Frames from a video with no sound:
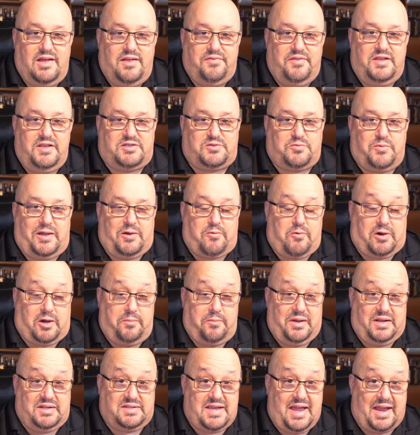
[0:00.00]
This week we're going
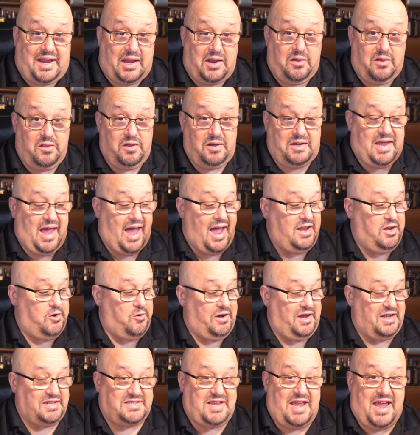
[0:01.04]
to be taking a look at and
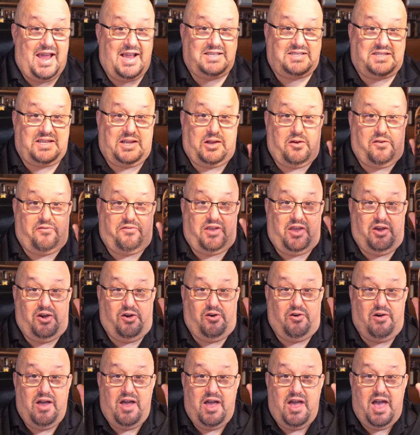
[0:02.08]
doing a tasting
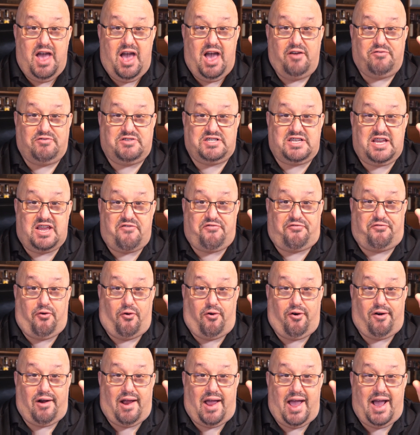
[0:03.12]
review of
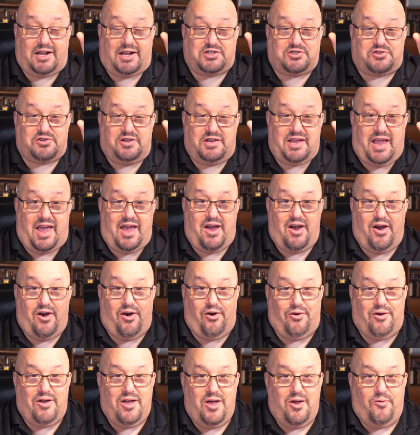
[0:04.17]
G4 Extra
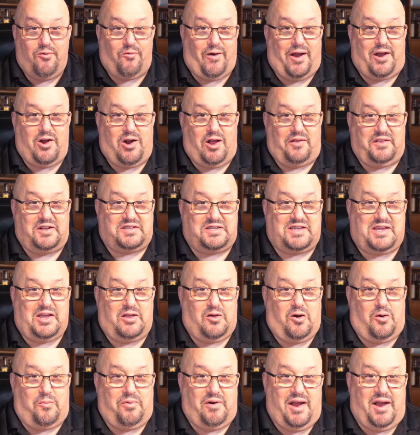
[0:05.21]
Anejo right here on the
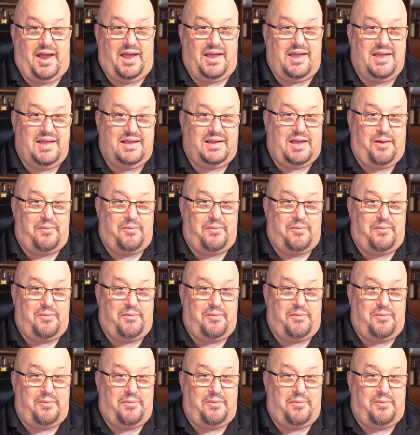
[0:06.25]
Tequila Hombre.